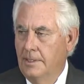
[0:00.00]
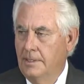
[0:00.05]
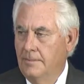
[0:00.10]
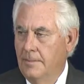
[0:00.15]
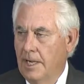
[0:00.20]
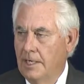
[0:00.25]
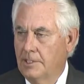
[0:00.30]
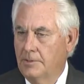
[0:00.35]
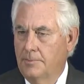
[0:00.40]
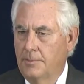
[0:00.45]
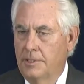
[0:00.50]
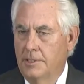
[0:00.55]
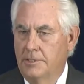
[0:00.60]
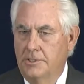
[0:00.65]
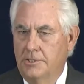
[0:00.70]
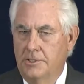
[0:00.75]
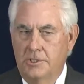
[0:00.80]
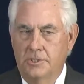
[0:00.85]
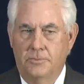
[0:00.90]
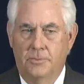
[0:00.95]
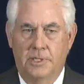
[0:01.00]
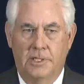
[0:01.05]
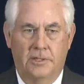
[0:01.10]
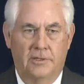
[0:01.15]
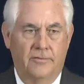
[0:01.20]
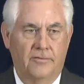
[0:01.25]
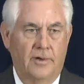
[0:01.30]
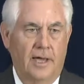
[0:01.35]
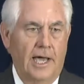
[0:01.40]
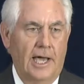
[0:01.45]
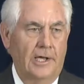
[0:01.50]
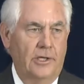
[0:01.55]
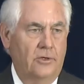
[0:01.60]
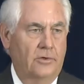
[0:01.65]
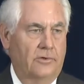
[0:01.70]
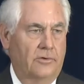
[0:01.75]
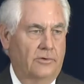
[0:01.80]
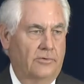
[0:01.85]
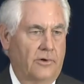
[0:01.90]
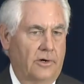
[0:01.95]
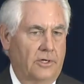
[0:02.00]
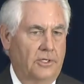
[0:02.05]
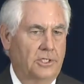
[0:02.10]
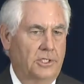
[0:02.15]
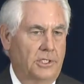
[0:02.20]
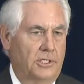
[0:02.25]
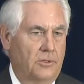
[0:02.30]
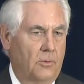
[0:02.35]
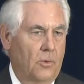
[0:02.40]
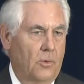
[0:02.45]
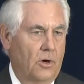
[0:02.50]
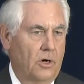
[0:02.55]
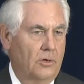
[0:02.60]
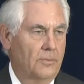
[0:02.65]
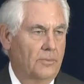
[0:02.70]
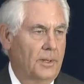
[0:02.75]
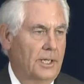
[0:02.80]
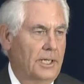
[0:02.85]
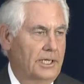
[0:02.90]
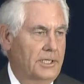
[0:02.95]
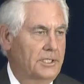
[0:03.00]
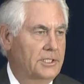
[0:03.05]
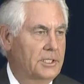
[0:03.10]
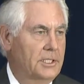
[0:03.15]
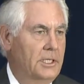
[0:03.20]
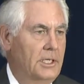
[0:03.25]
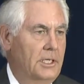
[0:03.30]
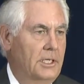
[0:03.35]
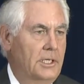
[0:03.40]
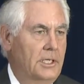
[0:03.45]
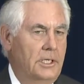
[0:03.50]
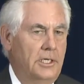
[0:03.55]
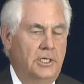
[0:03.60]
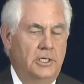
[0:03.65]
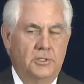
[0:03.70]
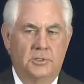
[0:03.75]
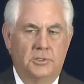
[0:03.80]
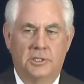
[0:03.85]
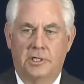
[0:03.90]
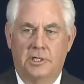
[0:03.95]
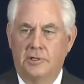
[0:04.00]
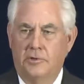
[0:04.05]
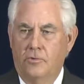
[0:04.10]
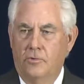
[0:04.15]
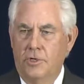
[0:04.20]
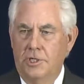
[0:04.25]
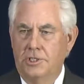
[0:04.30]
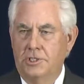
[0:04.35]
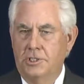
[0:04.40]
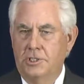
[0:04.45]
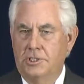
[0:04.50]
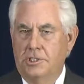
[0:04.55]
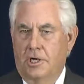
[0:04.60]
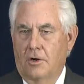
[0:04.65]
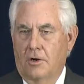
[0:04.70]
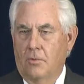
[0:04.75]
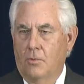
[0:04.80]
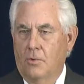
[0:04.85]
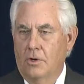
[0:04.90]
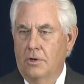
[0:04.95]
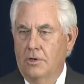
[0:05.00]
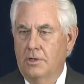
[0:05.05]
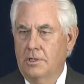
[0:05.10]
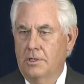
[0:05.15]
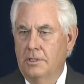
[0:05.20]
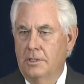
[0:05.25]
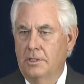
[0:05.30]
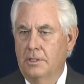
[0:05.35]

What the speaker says: my experience has been the value of diversity in the workplace is it enriches our work,